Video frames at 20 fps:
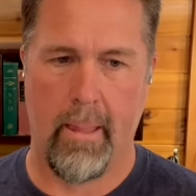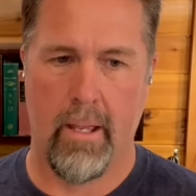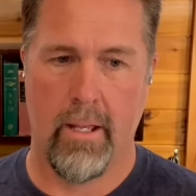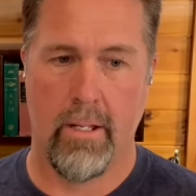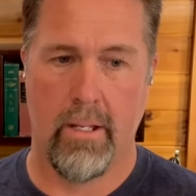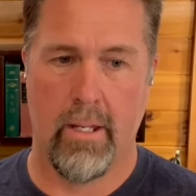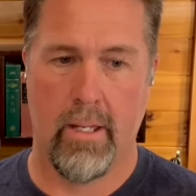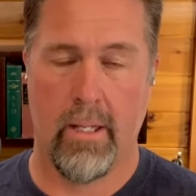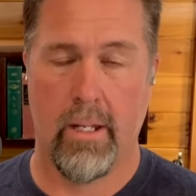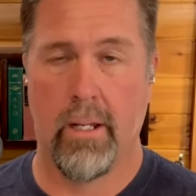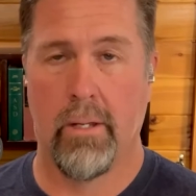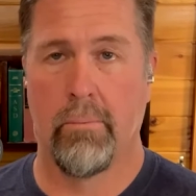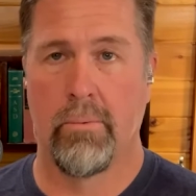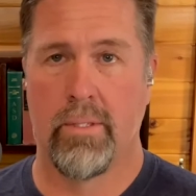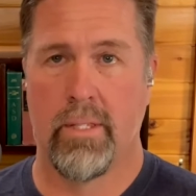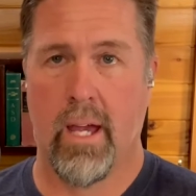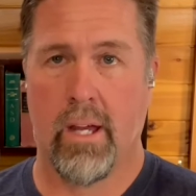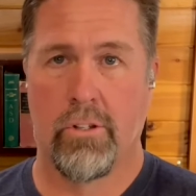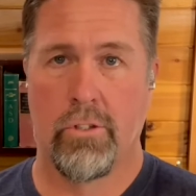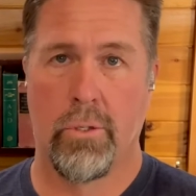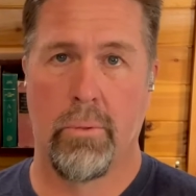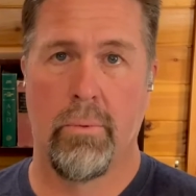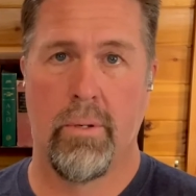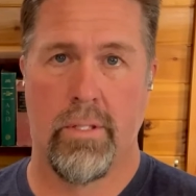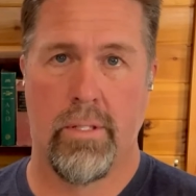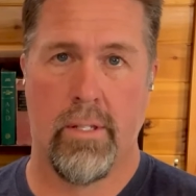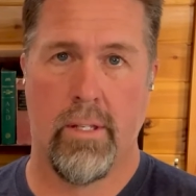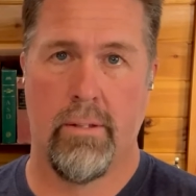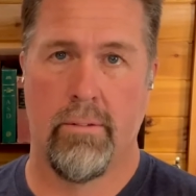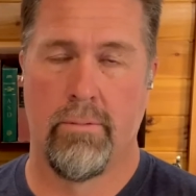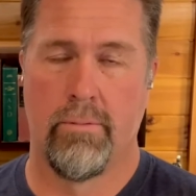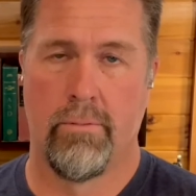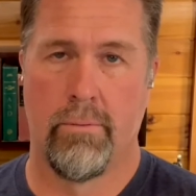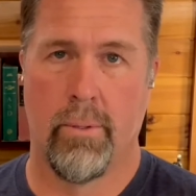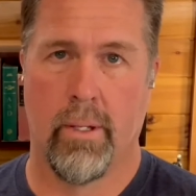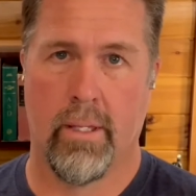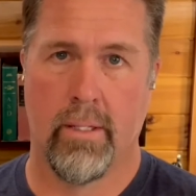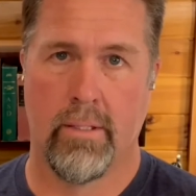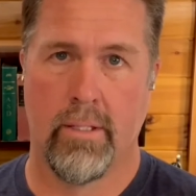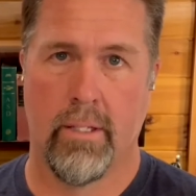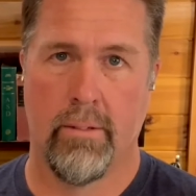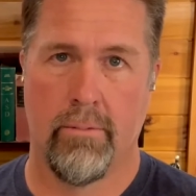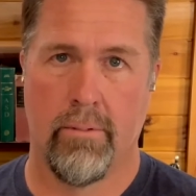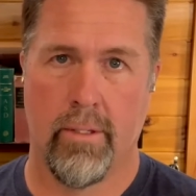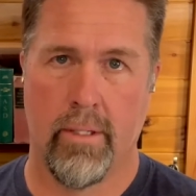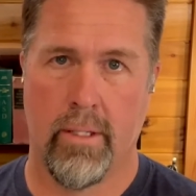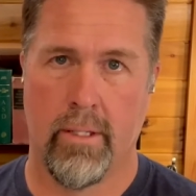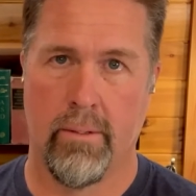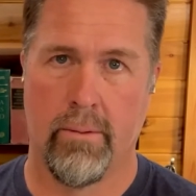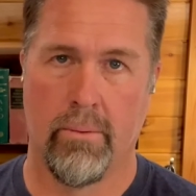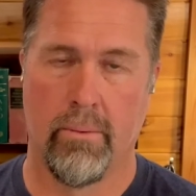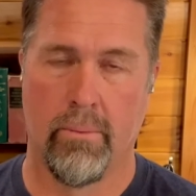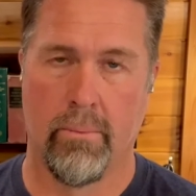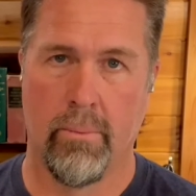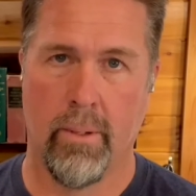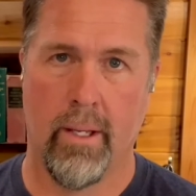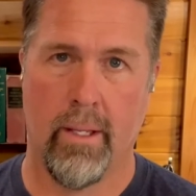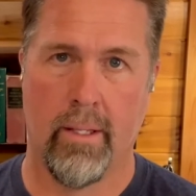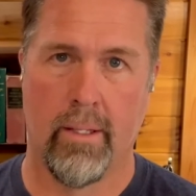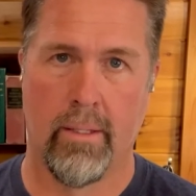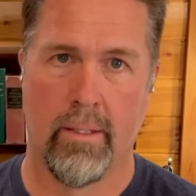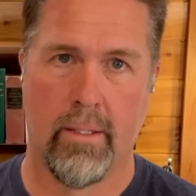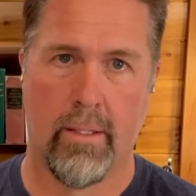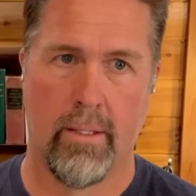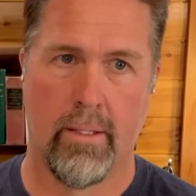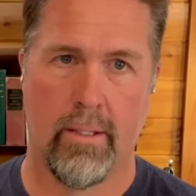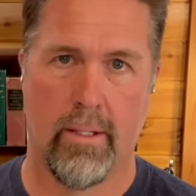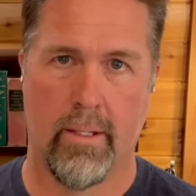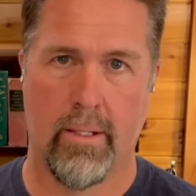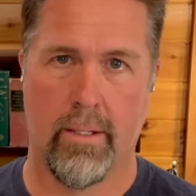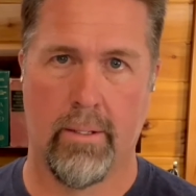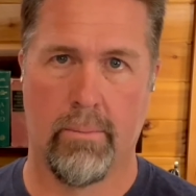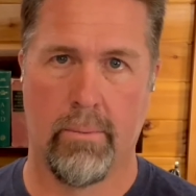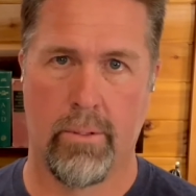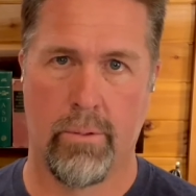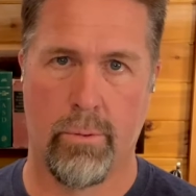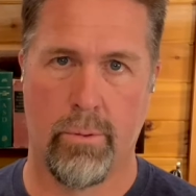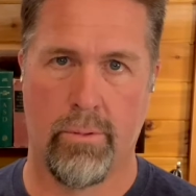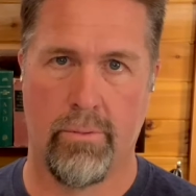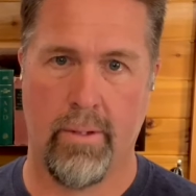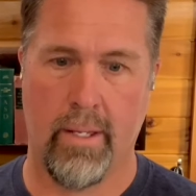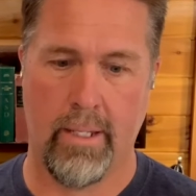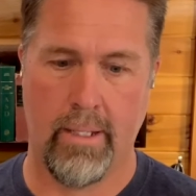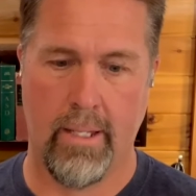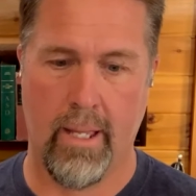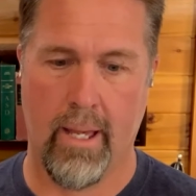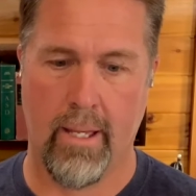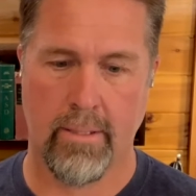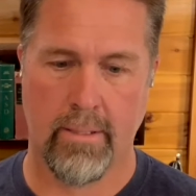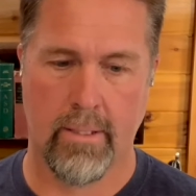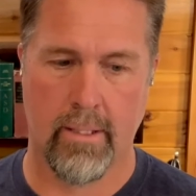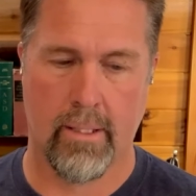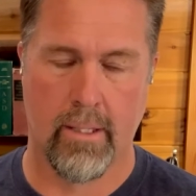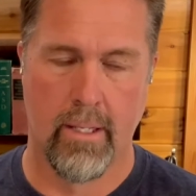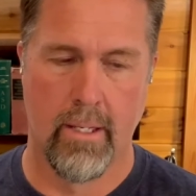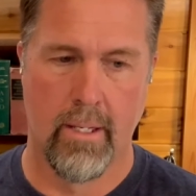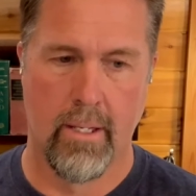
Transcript: it was actually received relatively well, which was fantastic.